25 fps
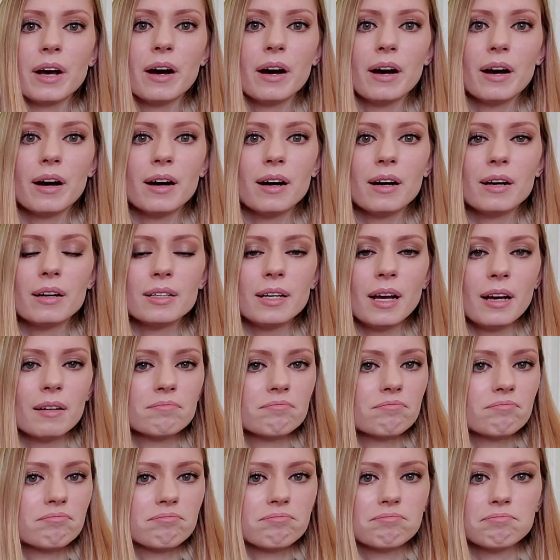Yeah,
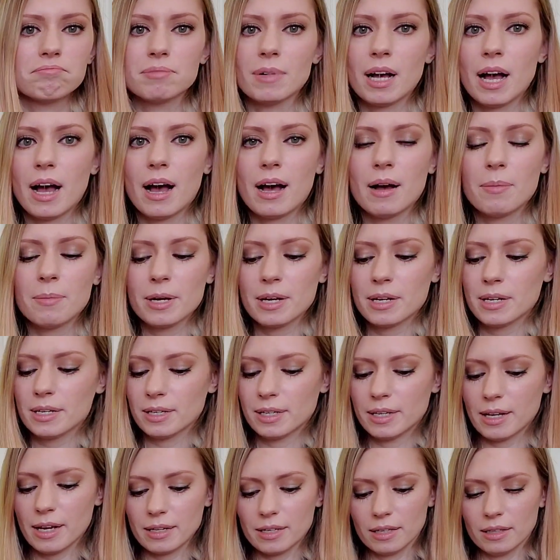I'm gonna
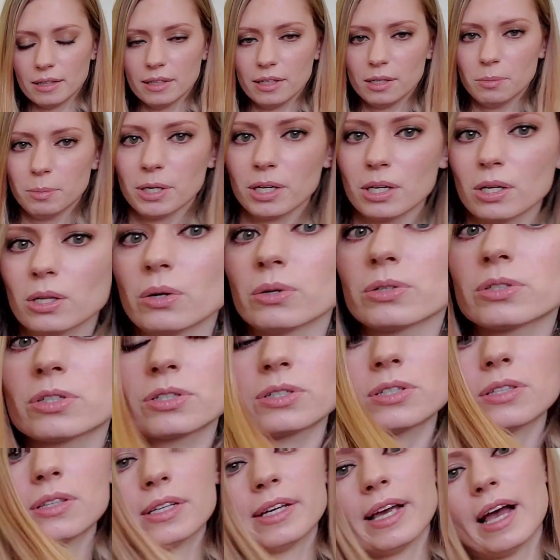get a little bit
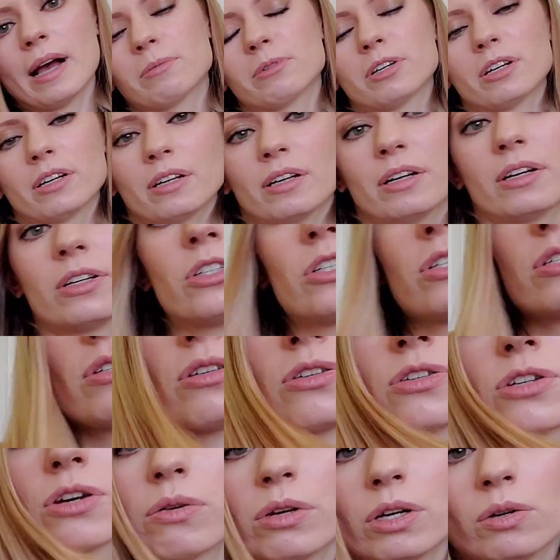closer to the camera here just
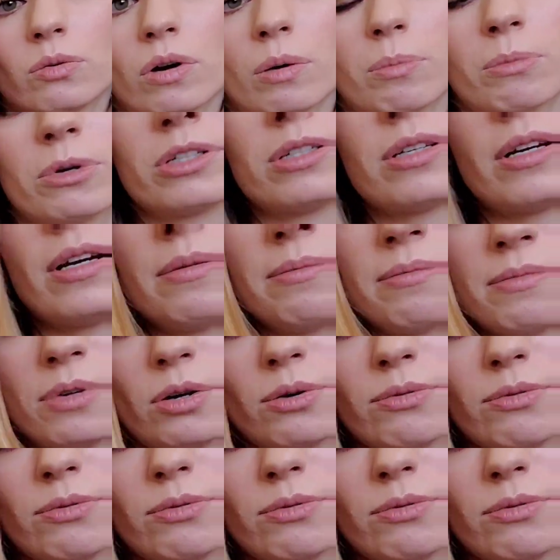to show you one more time.